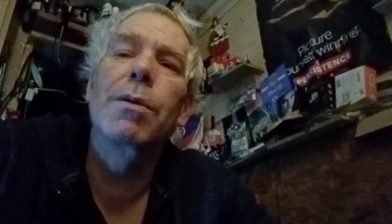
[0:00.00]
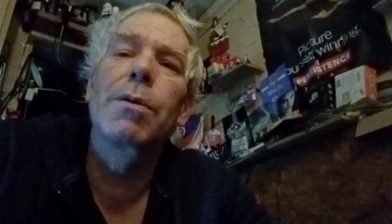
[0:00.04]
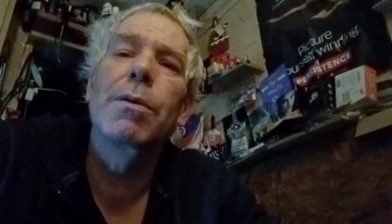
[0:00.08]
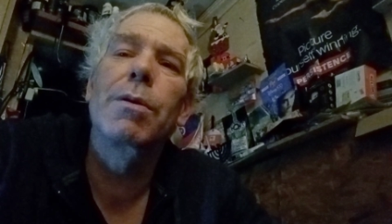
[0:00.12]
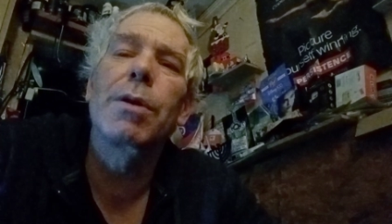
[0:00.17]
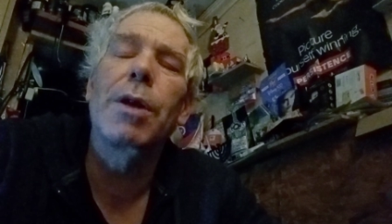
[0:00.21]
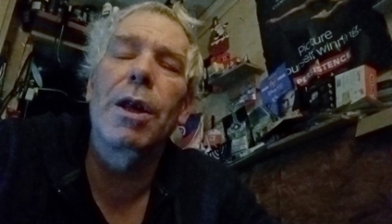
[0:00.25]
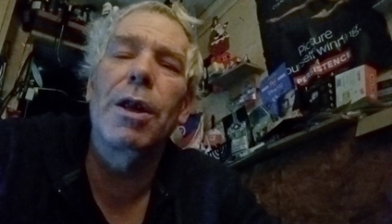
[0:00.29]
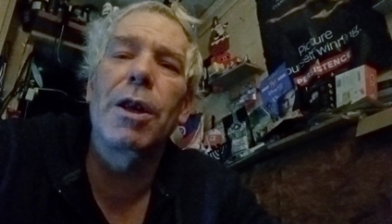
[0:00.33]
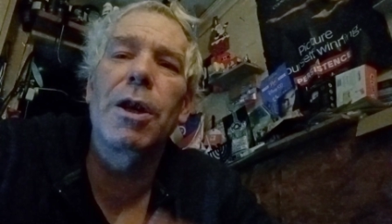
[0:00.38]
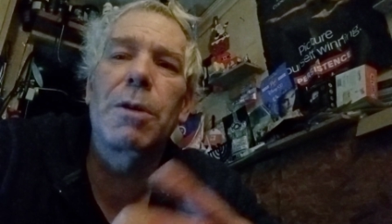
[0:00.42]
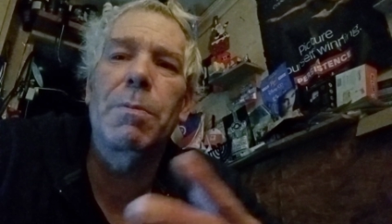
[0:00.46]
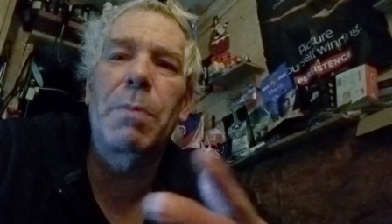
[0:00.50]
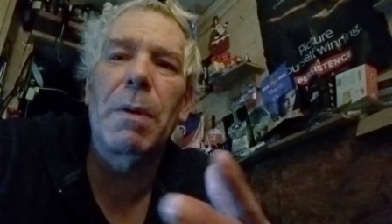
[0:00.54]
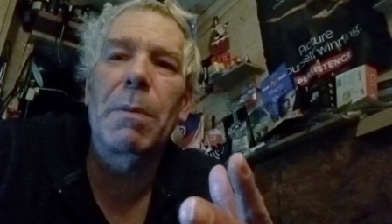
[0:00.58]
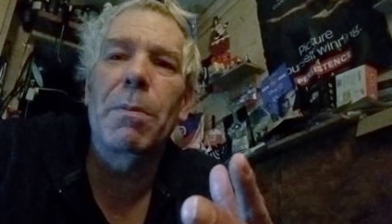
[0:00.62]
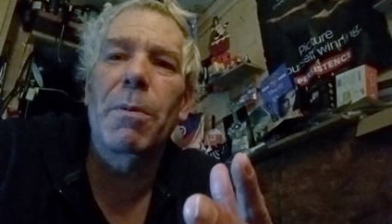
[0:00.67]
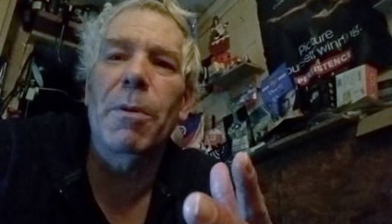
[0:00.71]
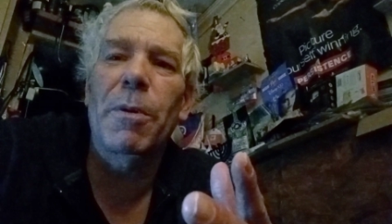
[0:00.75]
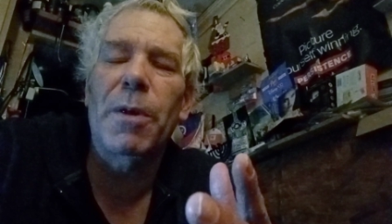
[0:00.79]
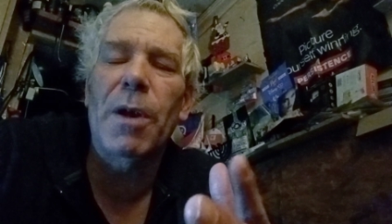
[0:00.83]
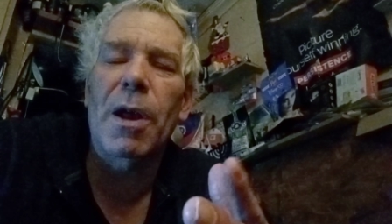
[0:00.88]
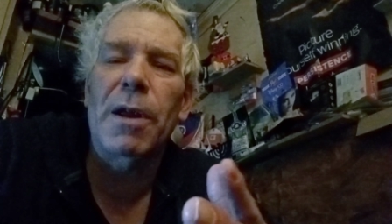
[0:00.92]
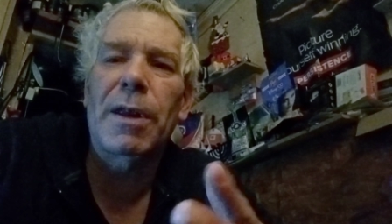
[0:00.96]
See, these
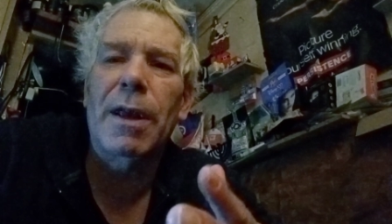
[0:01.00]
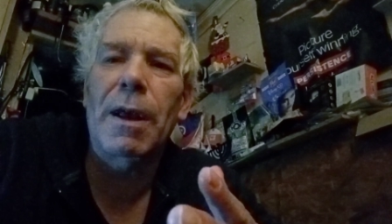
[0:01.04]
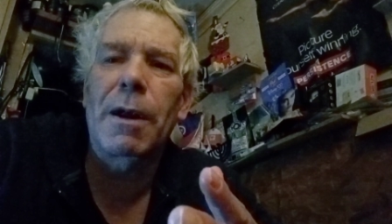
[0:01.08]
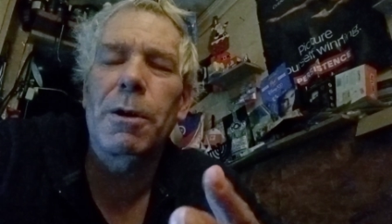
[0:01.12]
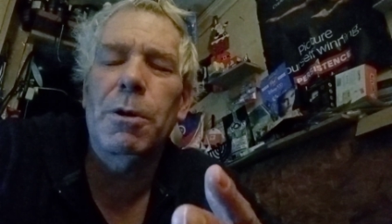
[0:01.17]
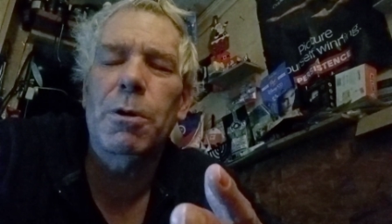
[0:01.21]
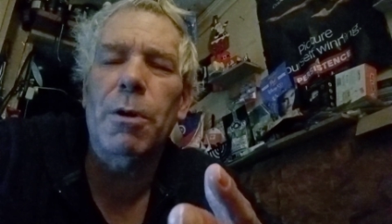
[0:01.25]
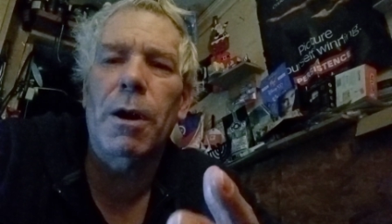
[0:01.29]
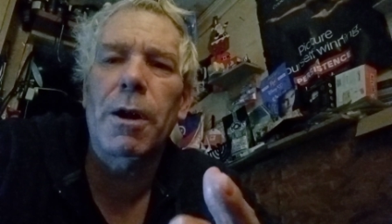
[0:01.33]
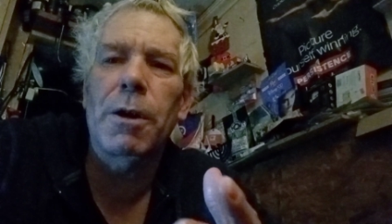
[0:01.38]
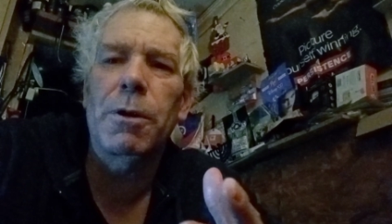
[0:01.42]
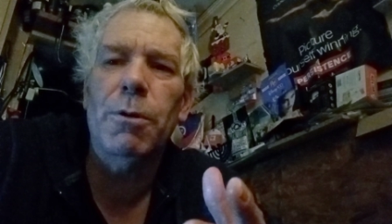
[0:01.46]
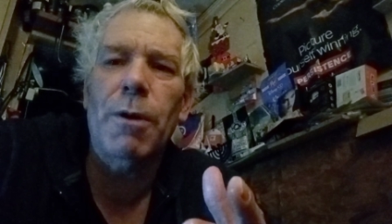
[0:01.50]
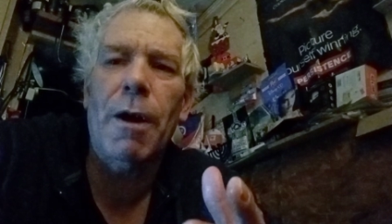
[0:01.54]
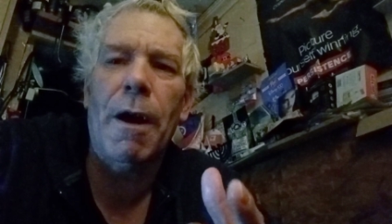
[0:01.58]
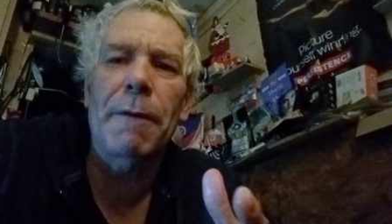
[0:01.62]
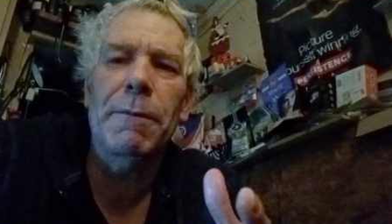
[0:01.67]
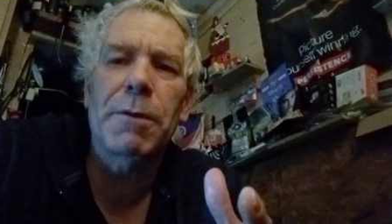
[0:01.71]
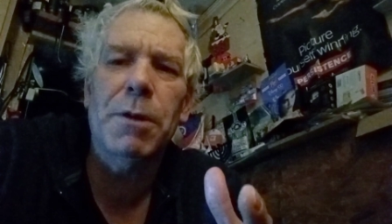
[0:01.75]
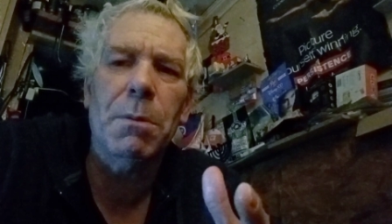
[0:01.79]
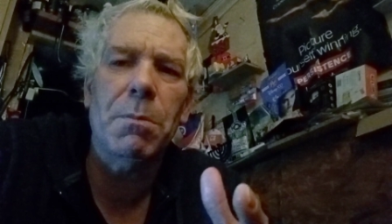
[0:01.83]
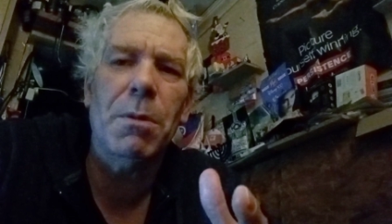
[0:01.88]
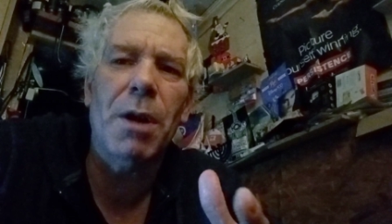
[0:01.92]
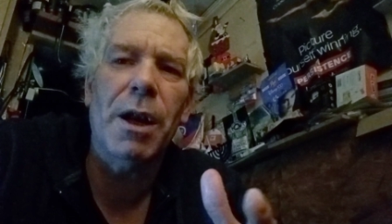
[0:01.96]
people thought they'd try to
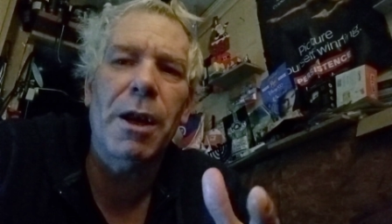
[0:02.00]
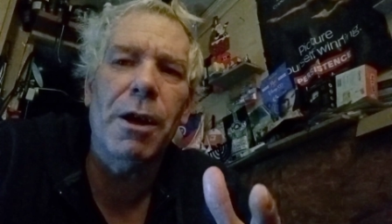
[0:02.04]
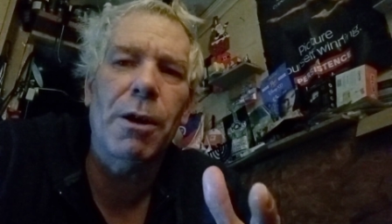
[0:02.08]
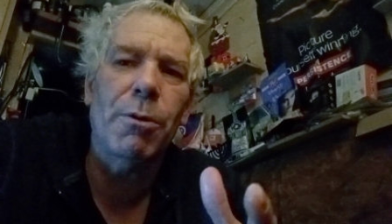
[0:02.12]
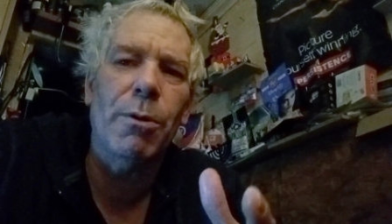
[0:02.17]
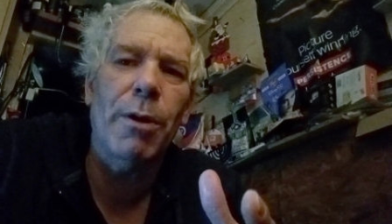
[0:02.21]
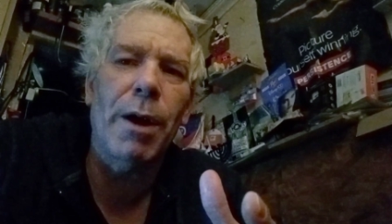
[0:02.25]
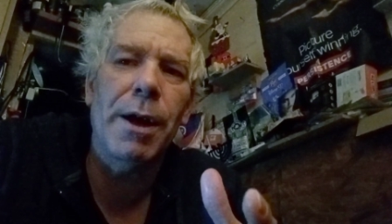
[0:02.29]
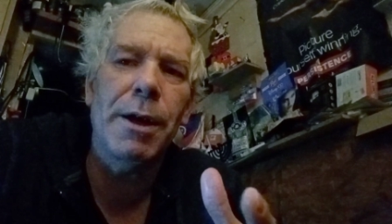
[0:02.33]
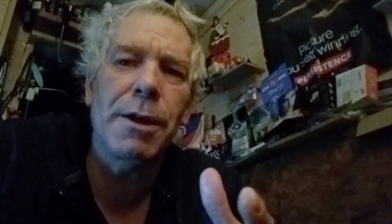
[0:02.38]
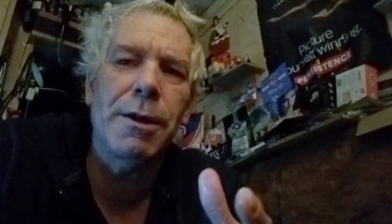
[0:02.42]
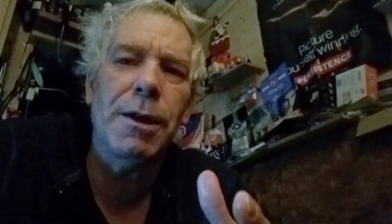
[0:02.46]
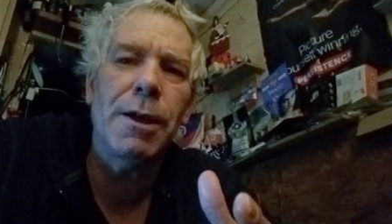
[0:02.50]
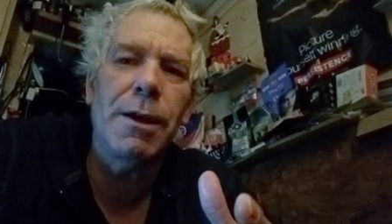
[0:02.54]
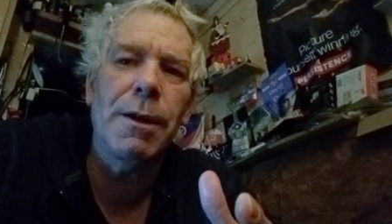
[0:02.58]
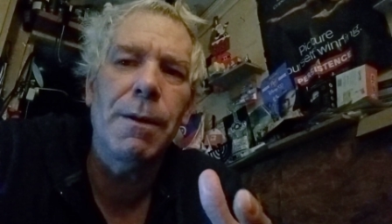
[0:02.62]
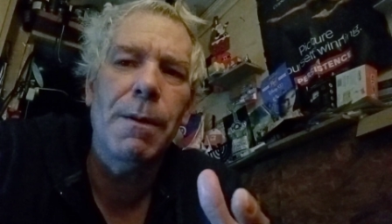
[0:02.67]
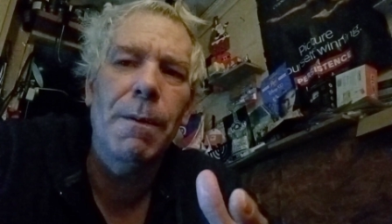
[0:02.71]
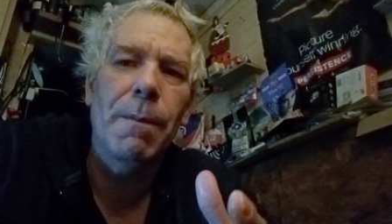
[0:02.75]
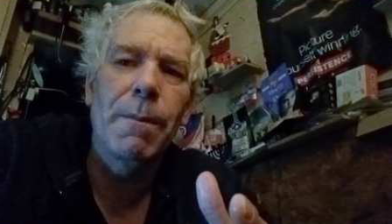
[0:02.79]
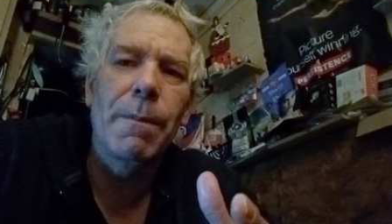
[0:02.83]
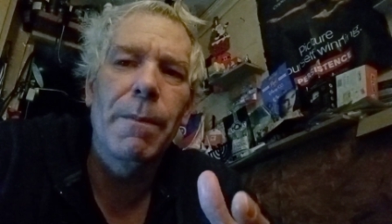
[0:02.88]
drive somebody crazy